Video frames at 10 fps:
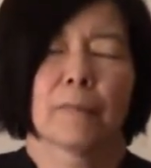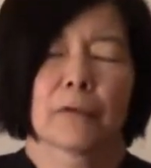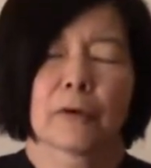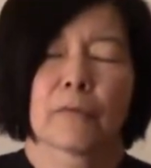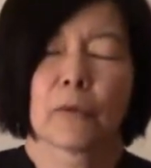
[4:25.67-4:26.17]

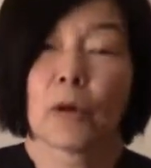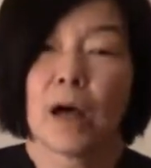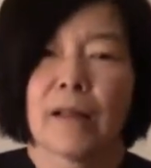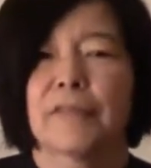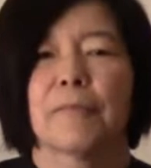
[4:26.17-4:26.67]
opera
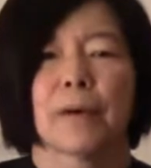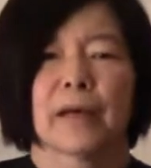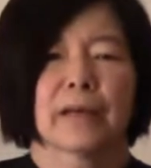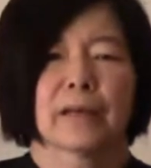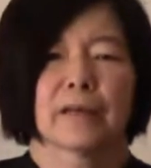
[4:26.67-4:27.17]
Roland
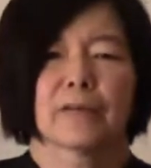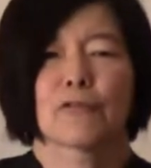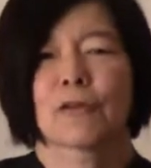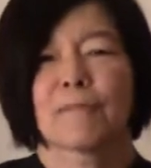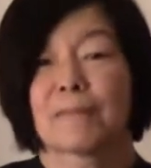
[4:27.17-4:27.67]
by
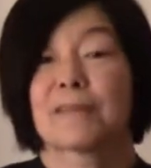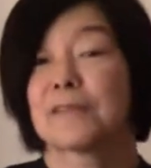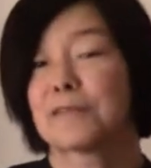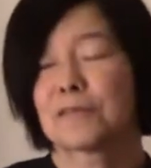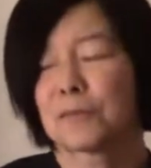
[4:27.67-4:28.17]

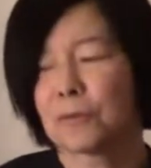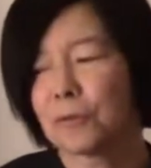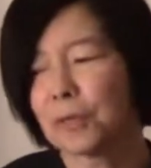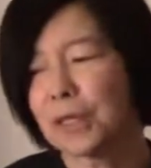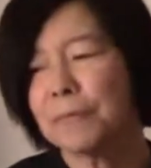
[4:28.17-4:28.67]
Jean-Baptiste
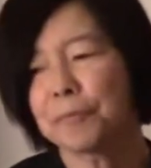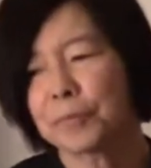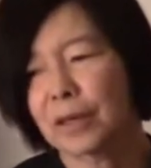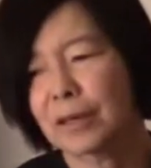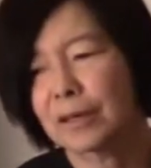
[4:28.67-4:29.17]
Lully.
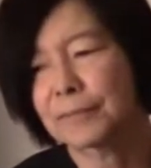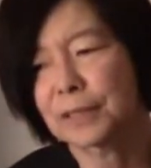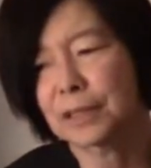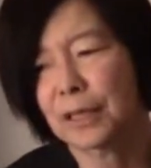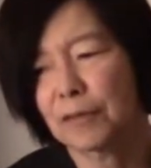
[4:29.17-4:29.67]

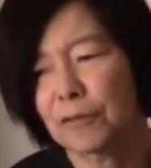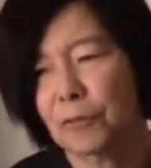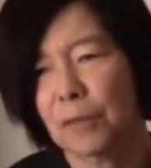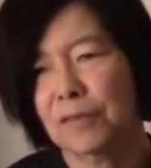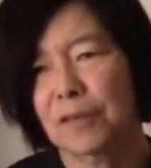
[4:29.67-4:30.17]
In case
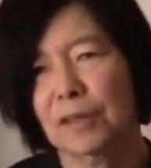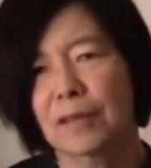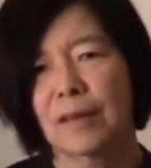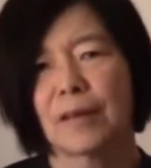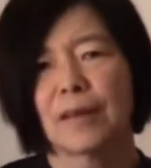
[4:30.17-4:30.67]
you missed
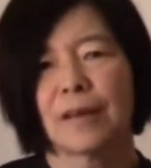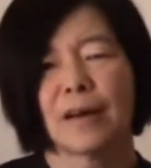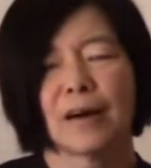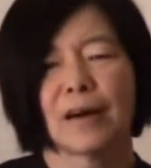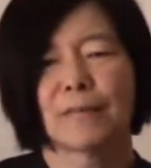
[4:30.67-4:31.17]
it,
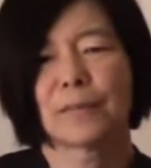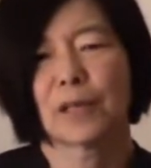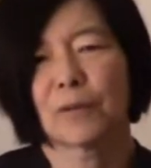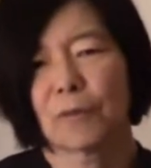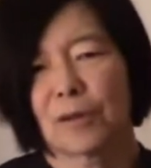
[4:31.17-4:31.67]

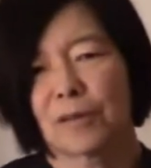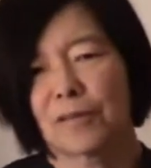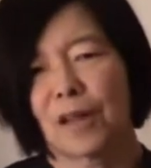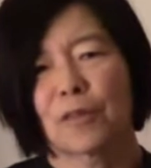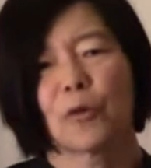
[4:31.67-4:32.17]
he
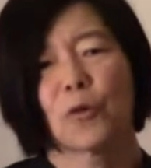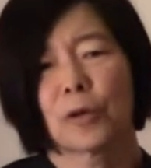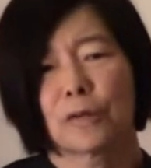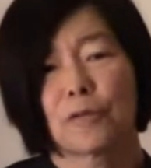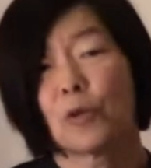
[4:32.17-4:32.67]
was at the
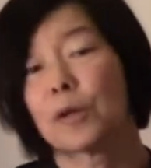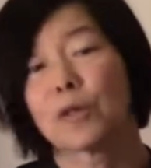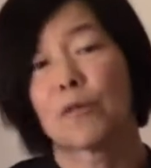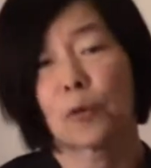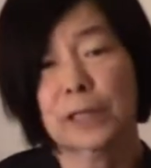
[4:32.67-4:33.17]
court of
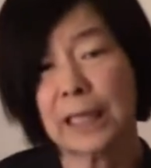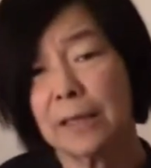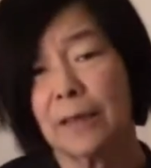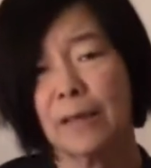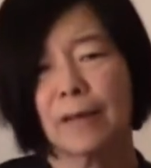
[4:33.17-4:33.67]
Louis
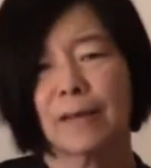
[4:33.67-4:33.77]
XIV.